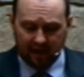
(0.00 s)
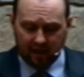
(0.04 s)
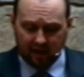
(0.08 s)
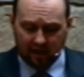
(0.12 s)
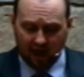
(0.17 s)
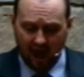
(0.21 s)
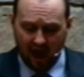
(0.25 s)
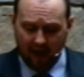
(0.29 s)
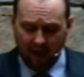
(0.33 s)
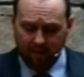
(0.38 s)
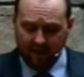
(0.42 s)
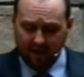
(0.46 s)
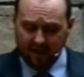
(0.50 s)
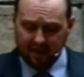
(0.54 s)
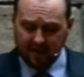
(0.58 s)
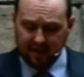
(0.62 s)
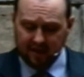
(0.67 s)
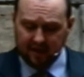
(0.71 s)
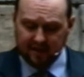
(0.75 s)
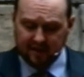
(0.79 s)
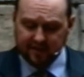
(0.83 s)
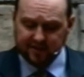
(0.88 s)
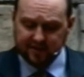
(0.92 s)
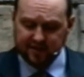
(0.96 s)
Lama
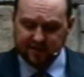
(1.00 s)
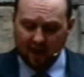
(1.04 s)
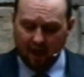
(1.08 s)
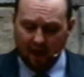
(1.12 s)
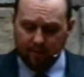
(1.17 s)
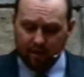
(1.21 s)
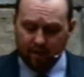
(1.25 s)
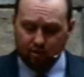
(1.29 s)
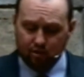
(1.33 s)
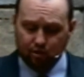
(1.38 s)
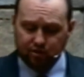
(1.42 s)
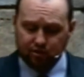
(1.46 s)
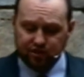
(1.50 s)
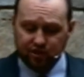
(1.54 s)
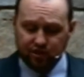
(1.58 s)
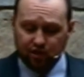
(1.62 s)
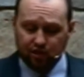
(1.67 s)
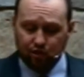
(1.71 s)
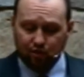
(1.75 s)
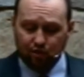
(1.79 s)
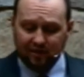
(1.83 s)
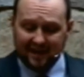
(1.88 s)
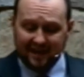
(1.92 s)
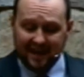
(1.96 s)

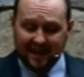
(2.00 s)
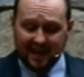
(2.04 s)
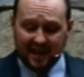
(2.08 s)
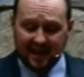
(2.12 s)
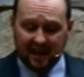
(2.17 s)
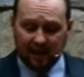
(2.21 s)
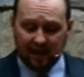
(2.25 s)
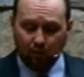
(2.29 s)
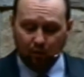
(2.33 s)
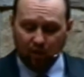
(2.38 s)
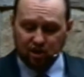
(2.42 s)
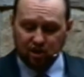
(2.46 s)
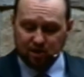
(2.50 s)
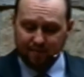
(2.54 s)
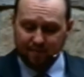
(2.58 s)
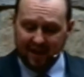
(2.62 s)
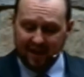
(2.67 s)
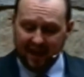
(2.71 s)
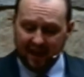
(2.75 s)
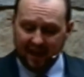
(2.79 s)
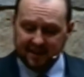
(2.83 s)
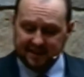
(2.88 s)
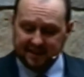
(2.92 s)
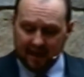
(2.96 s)
Sabutu Ni, which
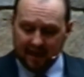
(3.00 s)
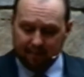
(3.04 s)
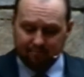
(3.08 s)
means,